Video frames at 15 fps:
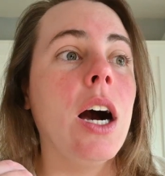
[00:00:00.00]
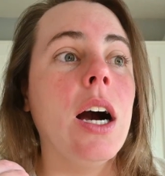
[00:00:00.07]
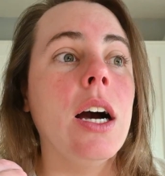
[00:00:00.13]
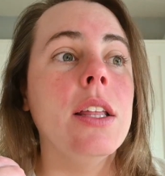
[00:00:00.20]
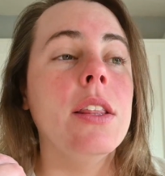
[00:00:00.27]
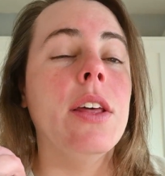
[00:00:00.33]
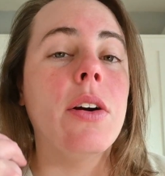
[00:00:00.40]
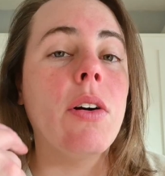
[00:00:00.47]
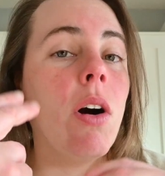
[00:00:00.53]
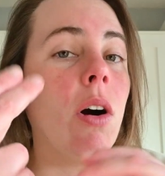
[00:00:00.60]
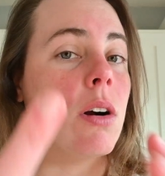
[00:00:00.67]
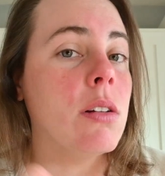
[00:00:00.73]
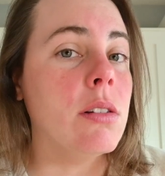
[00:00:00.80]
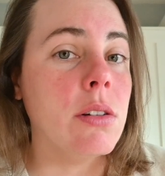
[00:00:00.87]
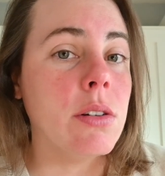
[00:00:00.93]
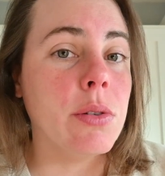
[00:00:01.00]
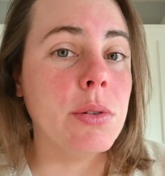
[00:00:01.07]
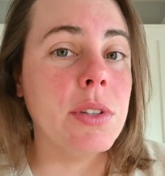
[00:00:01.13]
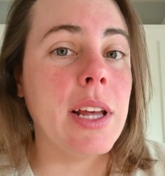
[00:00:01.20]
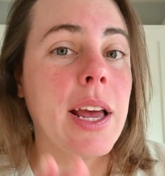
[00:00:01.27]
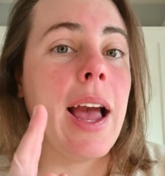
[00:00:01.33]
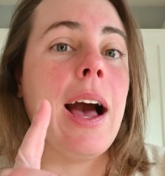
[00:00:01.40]
There are Le
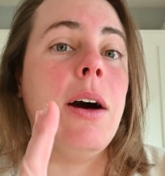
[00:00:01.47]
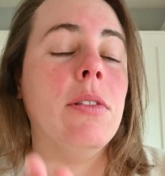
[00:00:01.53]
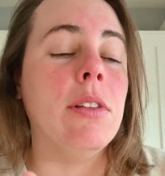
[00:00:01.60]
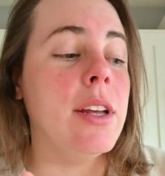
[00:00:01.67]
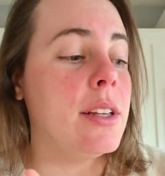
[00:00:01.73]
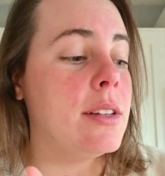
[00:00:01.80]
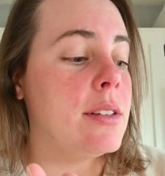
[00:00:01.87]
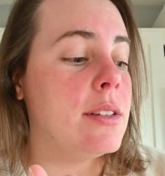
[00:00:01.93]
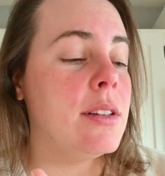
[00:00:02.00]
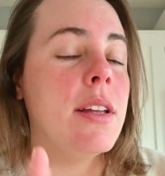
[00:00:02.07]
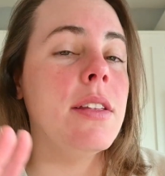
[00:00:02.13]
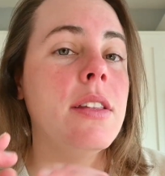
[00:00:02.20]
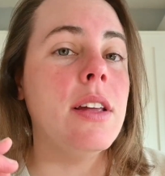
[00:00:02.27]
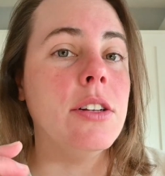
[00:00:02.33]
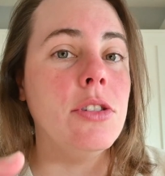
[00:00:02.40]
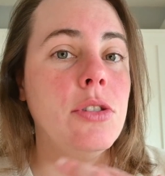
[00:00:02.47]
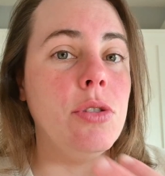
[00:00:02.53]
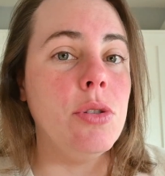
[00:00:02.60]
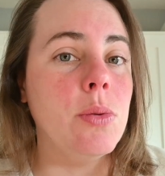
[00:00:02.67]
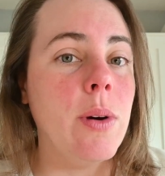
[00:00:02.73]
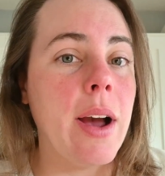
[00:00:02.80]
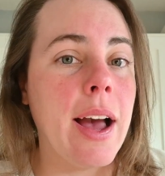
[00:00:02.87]
Creuset outlets that
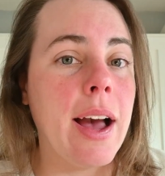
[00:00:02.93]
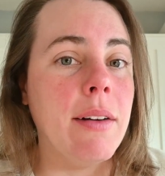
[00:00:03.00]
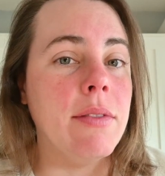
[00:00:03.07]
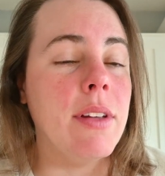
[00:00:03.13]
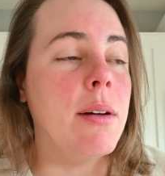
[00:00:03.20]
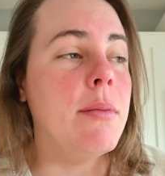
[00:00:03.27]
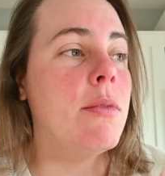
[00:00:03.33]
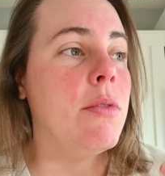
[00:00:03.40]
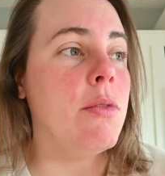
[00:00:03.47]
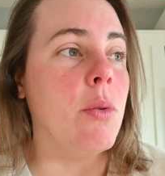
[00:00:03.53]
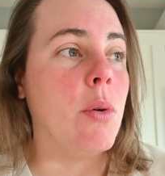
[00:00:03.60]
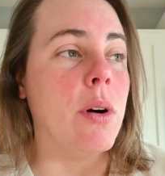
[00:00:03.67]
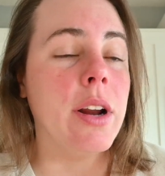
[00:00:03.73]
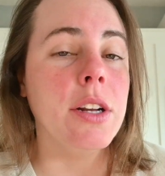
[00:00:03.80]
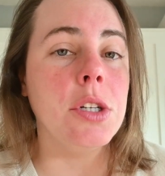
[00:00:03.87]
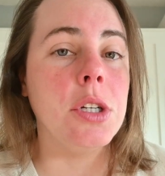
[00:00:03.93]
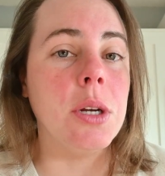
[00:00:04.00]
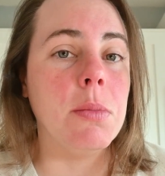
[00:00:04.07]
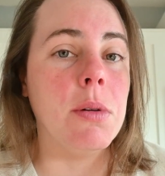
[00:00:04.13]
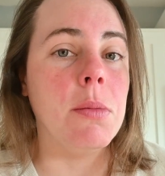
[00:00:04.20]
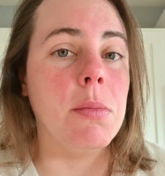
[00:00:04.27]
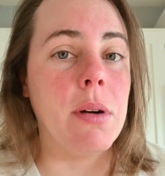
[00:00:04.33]
do have them for a
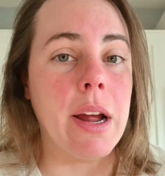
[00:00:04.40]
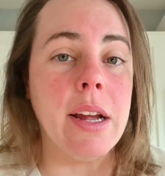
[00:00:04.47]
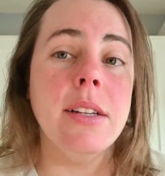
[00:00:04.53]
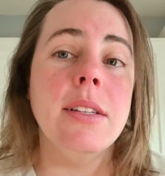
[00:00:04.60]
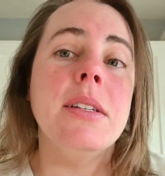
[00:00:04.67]
cheaper price.